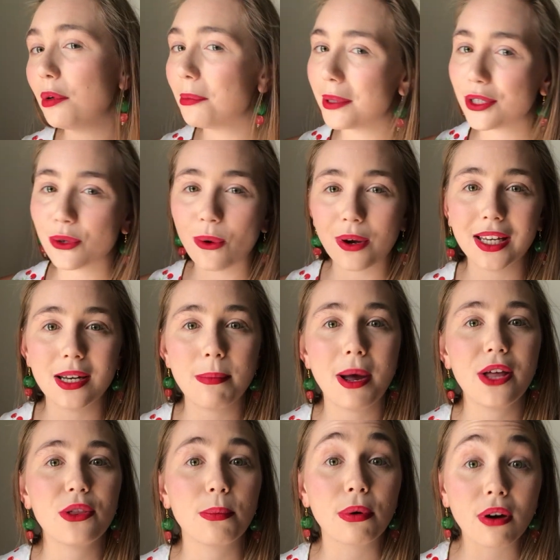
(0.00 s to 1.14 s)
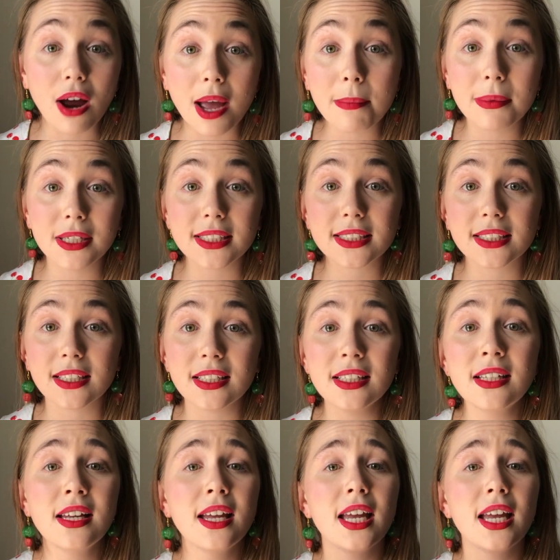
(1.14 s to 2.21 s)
we'll be talking about the Prime Minister